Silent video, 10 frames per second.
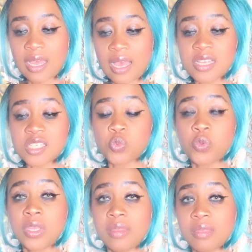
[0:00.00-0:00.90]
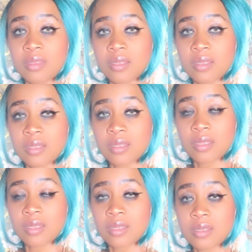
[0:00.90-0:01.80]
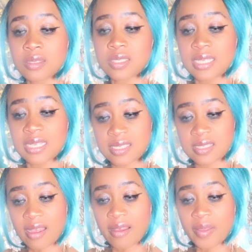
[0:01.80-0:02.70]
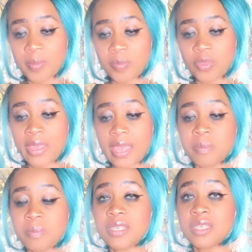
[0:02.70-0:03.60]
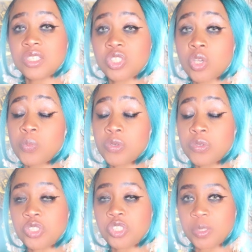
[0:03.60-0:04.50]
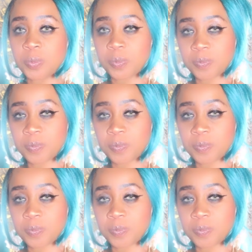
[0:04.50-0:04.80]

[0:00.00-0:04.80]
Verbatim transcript: has won six times the N B A championship.